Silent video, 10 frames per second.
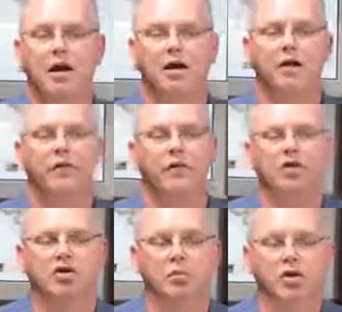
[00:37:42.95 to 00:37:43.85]
Here in
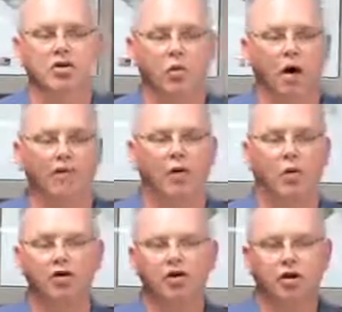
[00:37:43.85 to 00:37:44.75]
verse number 12,
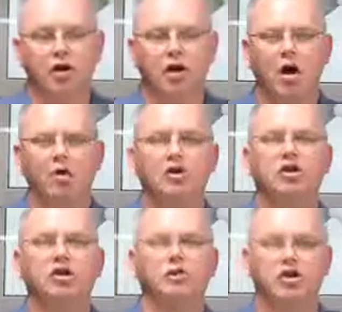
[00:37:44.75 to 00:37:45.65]
I want you to
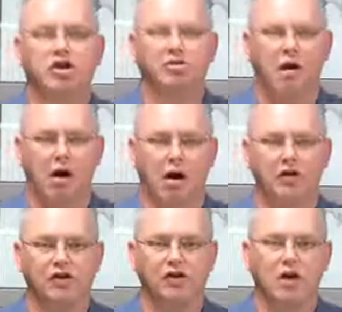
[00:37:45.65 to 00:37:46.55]
notice the
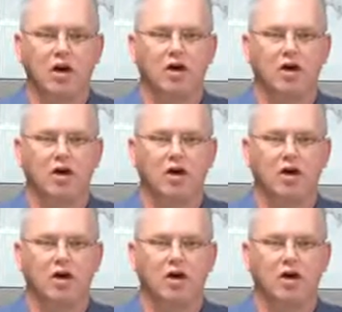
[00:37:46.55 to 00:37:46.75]
response